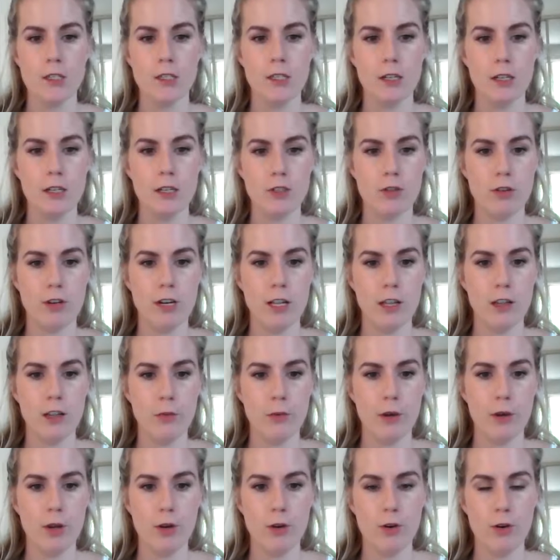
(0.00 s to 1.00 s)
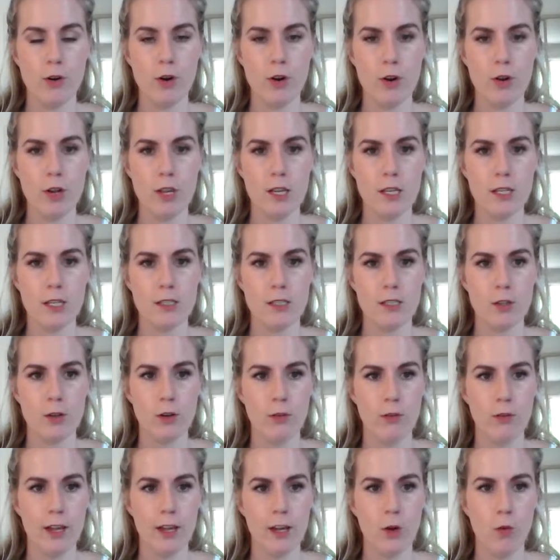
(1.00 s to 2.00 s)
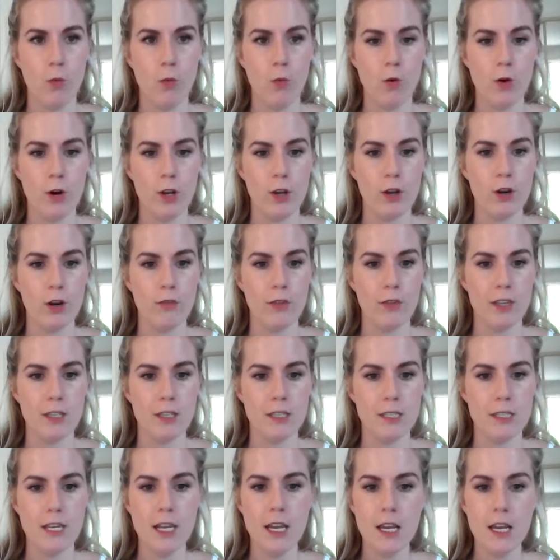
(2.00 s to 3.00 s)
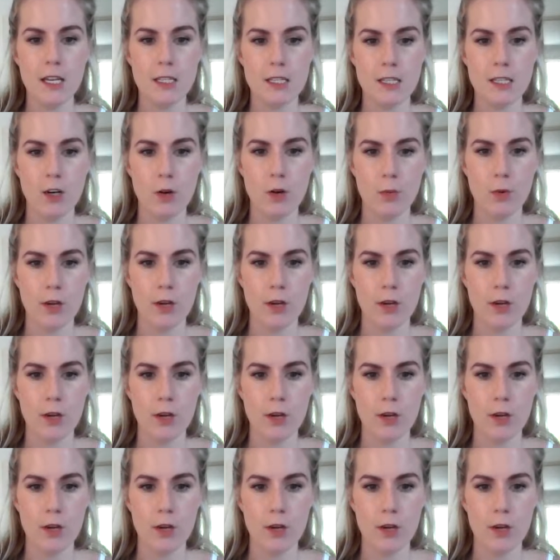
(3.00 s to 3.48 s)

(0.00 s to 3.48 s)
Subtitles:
citronella, we all know, is sort of like a warning off insects, and it